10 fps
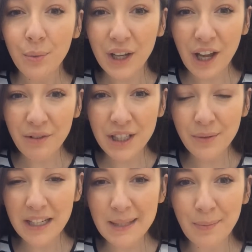We're going
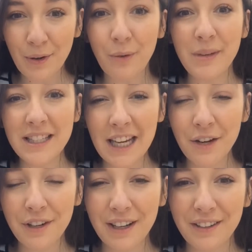to explore
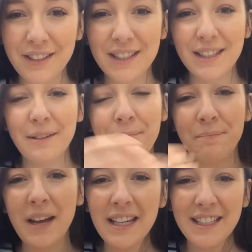materials.
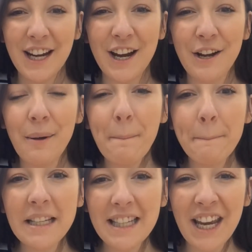My turn.
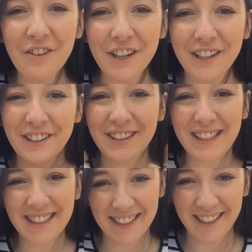Materials.